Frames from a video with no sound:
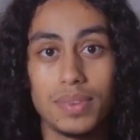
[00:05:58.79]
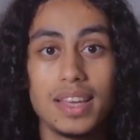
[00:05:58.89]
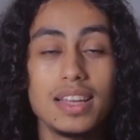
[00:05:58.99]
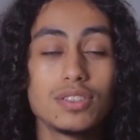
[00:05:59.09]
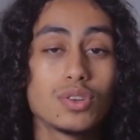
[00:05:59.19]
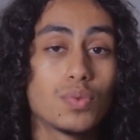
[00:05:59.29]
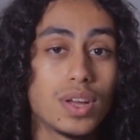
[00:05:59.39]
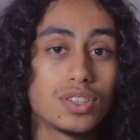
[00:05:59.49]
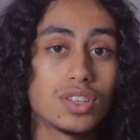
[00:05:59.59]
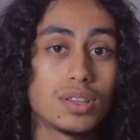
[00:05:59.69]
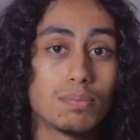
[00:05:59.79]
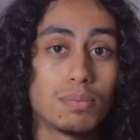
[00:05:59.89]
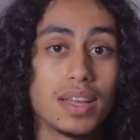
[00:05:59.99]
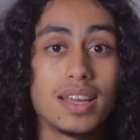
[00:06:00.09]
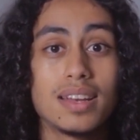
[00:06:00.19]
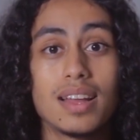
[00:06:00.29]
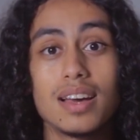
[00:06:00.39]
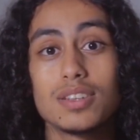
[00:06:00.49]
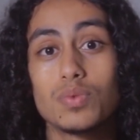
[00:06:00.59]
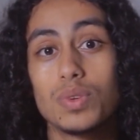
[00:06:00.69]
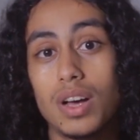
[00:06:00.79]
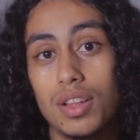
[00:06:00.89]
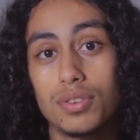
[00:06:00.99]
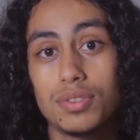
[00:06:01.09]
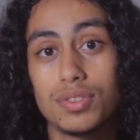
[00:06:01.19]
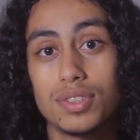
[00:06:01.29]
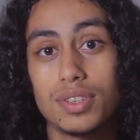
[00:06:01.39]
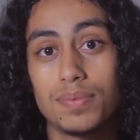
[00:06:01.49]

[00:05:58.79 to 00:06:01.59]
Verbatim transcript: Integration, playing nice with others.